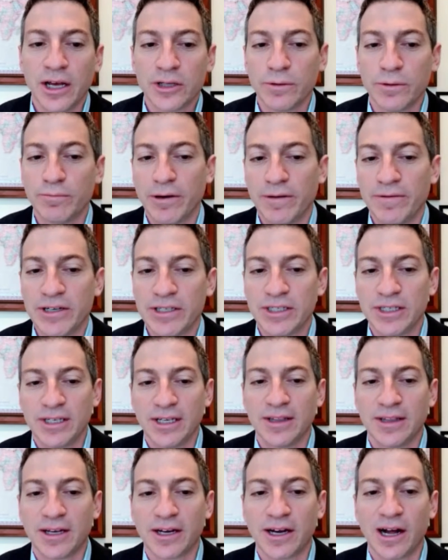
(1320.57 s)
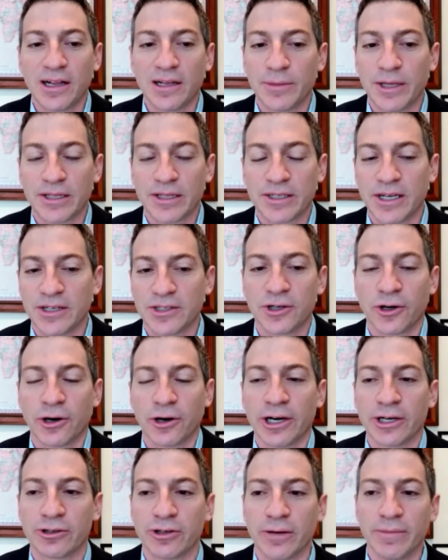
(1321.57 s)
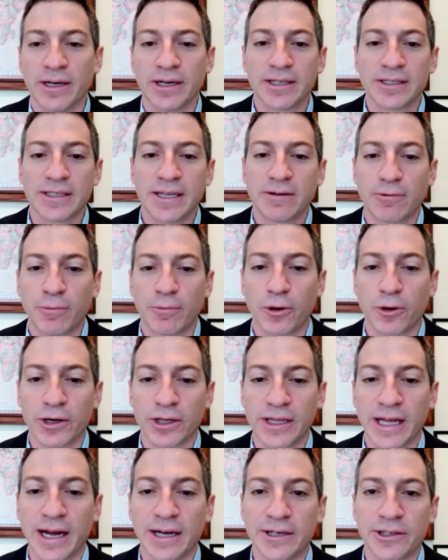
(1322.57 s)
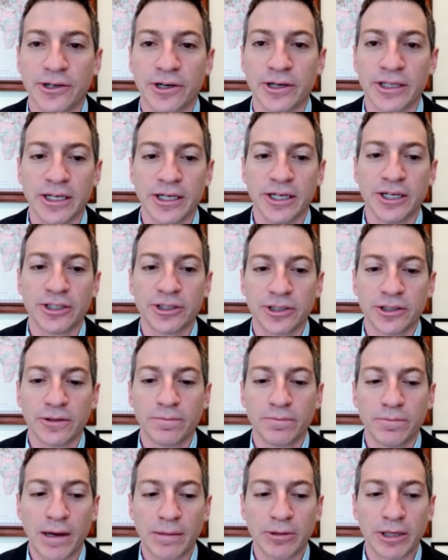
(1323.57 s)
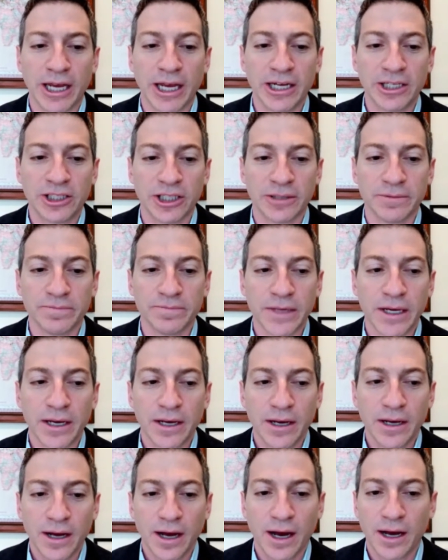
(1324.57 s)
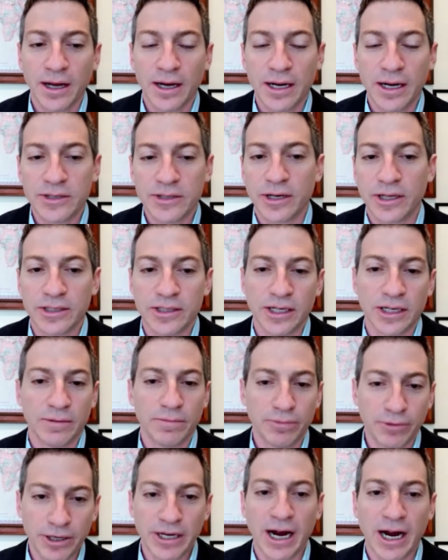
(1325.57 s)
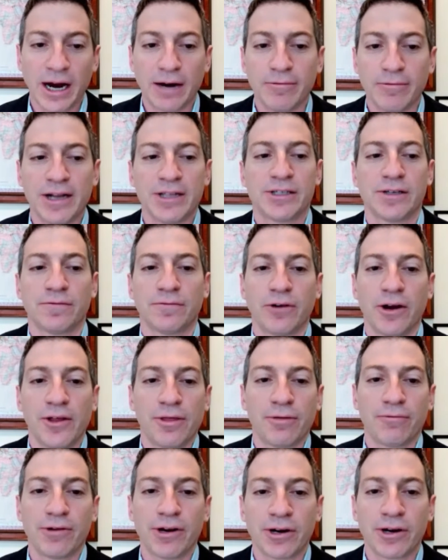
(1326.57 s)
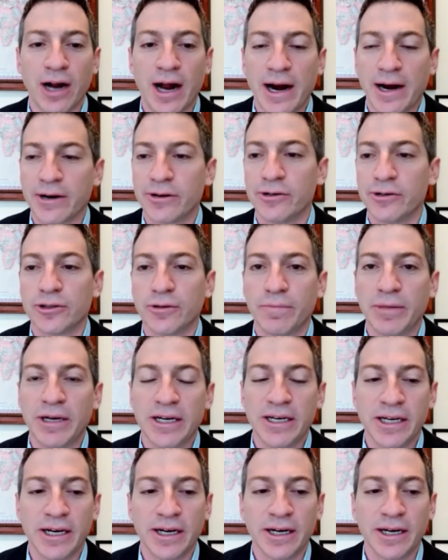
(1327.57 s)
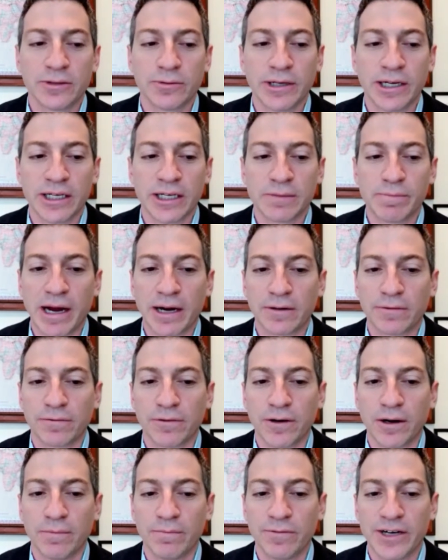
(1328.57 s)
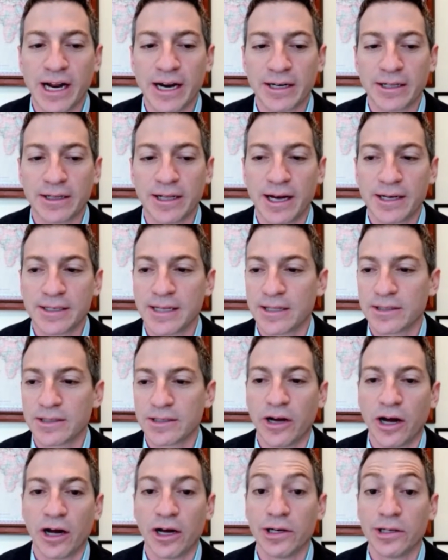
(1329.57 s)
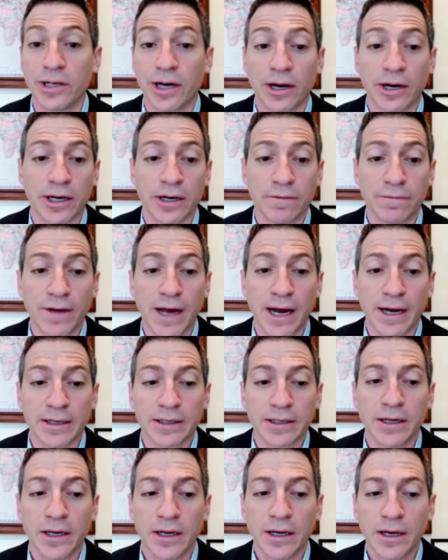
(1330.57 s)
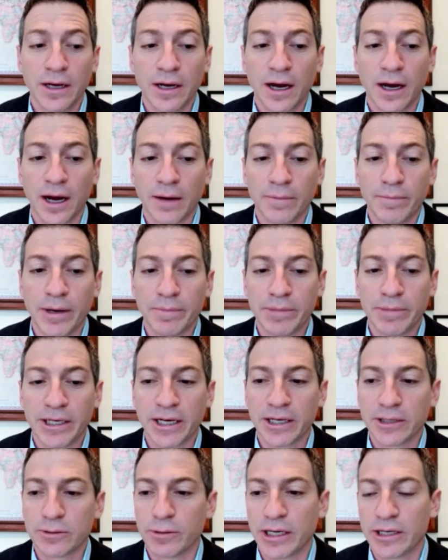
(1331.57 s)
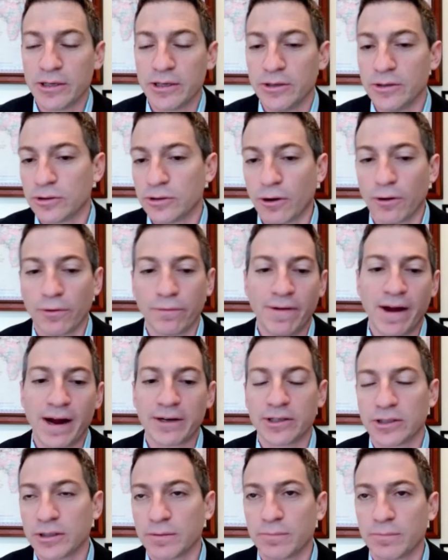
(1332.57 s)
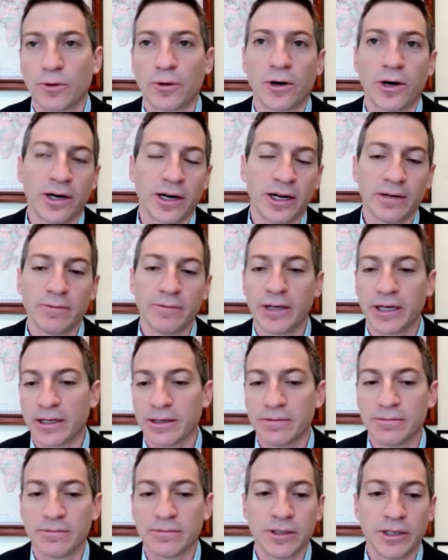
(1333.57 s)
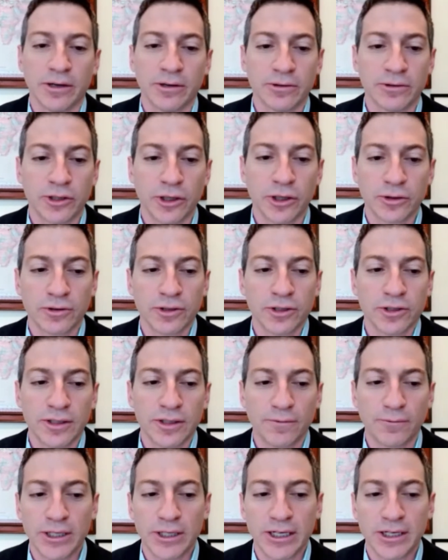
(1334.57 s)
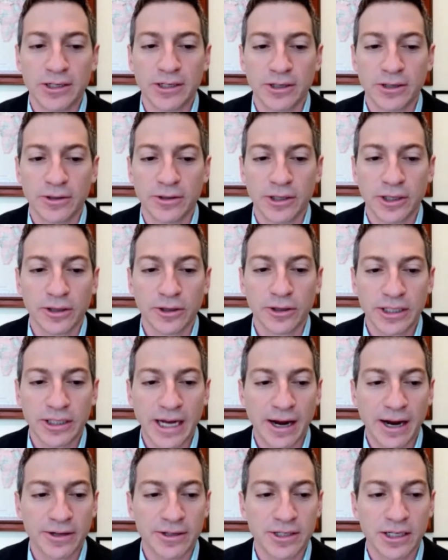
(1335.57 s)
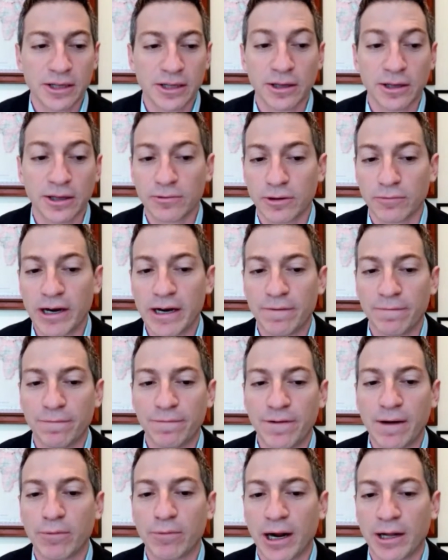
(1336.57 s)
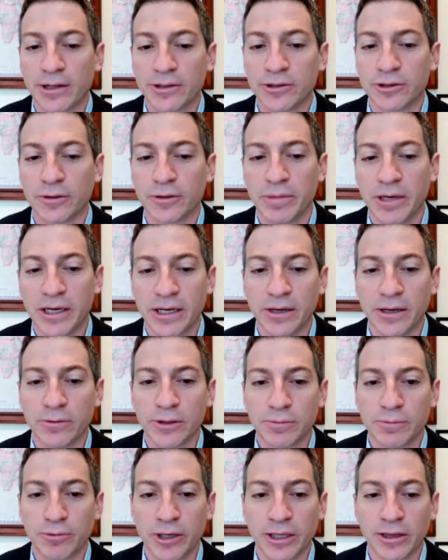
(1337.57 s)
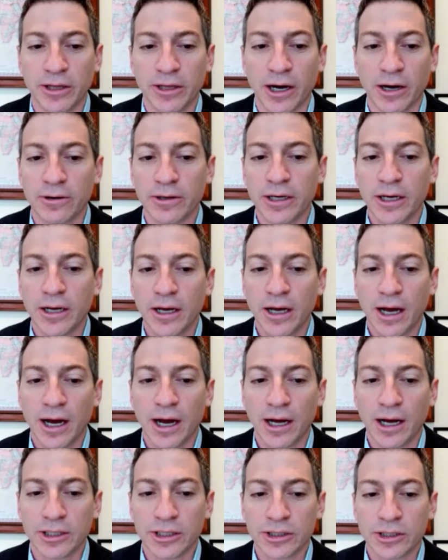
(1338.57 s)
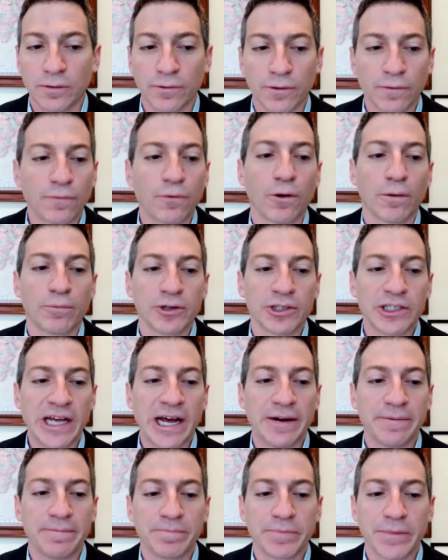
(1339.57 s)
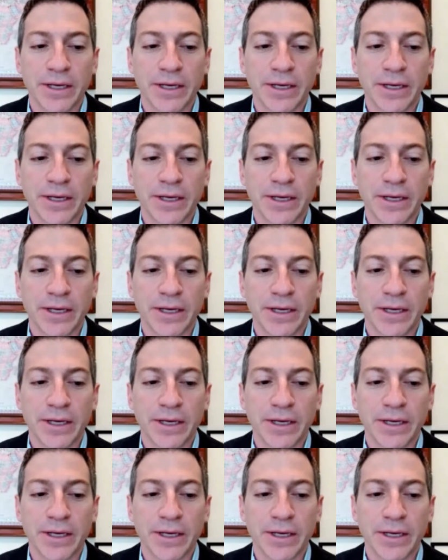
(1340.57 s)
We'd previously seen the column that says during treatment because they reported that during the initial publication. And as you can see, pretty high rates of grade 3 or higher neutropenia, as we expect from venetoclax. That's an on-target effect. But because we can use growth factor support and we can, dose reduce if we need to, you can look down and see the rate of febrile neutropenia was pretty low, just over 4%.